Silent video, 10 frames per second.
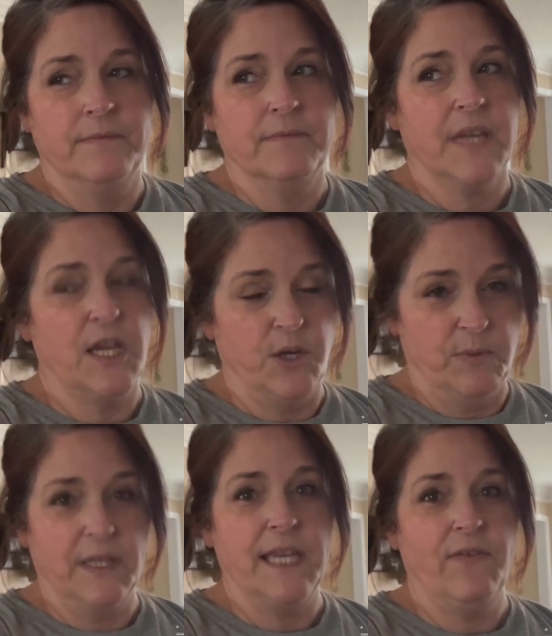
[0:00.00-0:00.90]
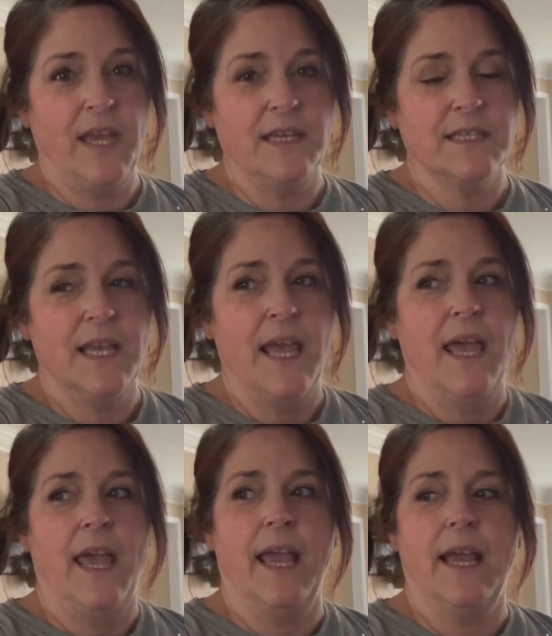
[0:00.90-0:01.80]
Can you believe it?
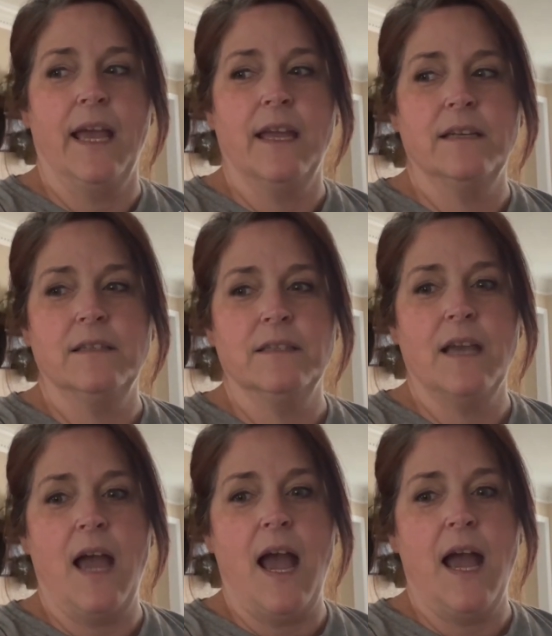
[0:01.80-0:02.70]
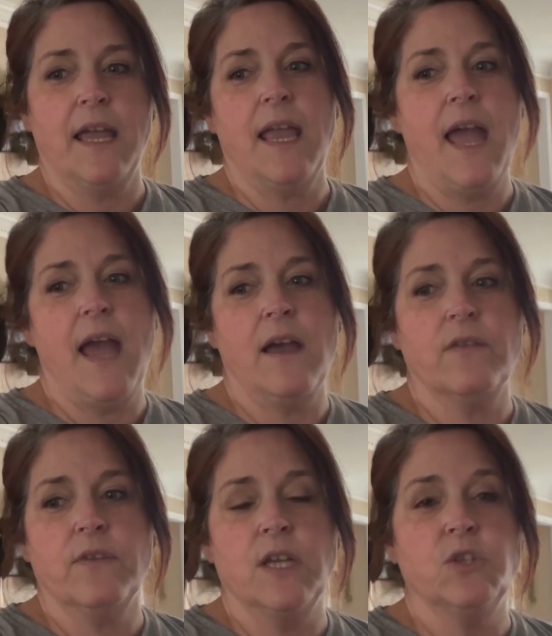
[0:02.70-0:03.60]
And I
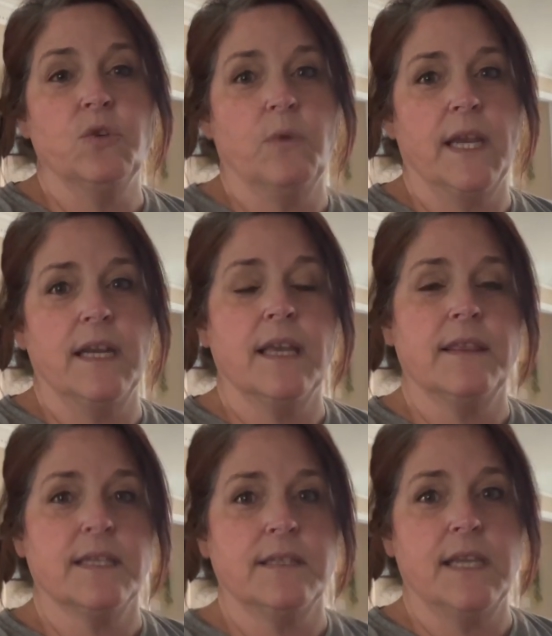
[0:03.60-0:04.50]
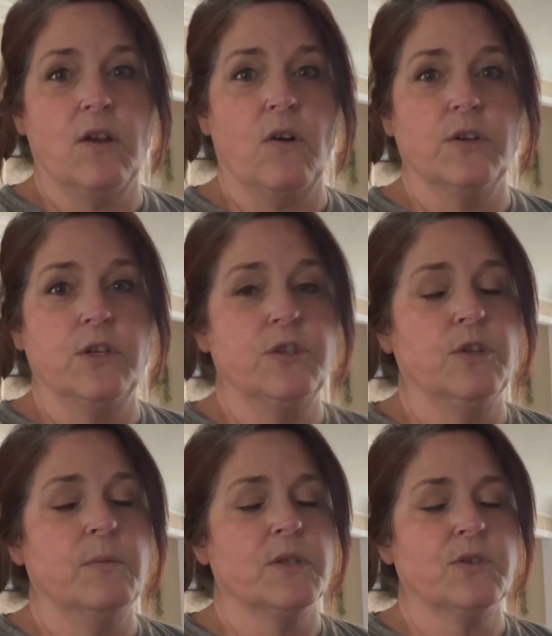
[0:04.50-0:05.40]
have enjoyed this year on
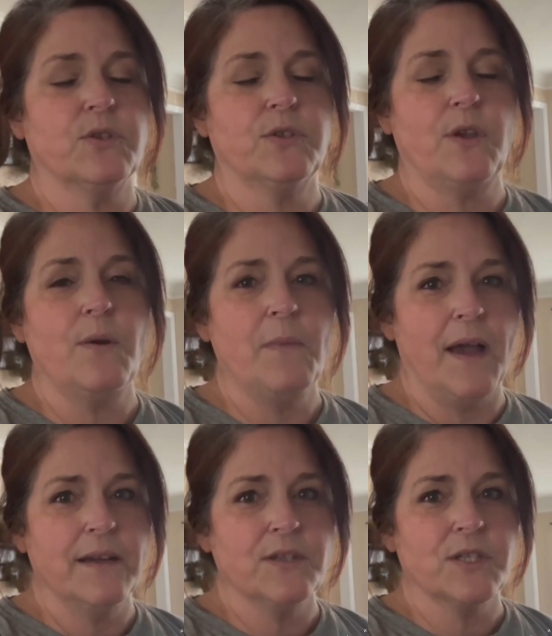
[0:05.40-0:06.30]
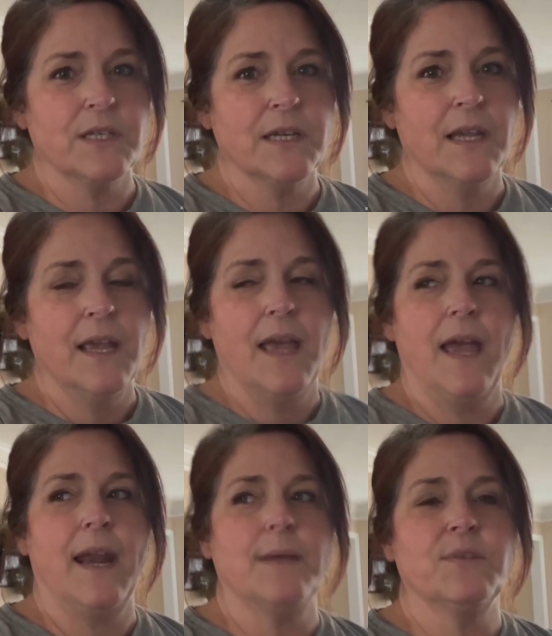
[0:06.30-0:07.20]
YouTube so much,
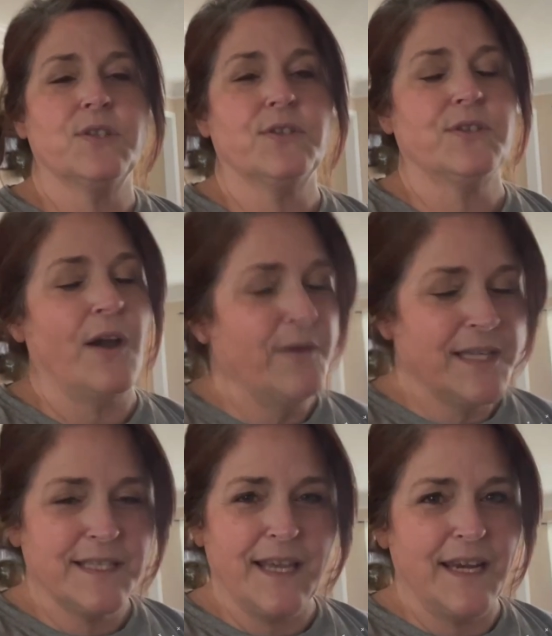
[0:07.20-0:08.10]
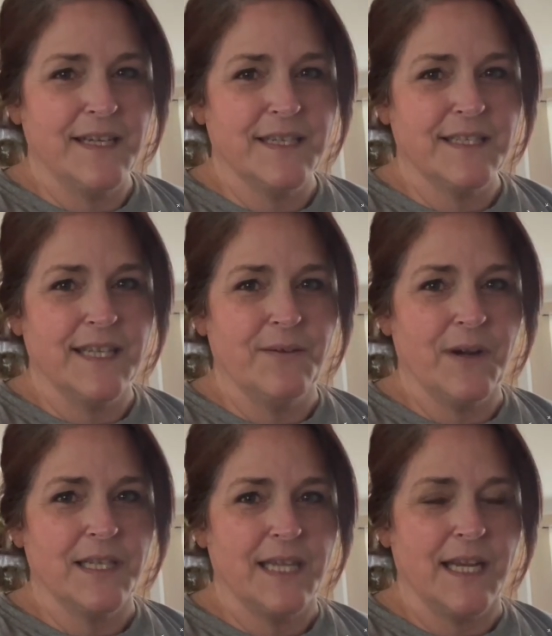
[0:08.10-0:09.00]
and I'm so excited to see where
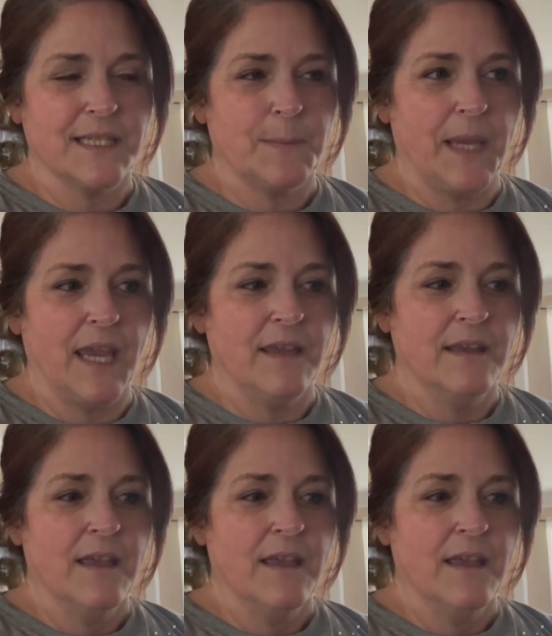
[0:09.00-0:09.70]
it takes me.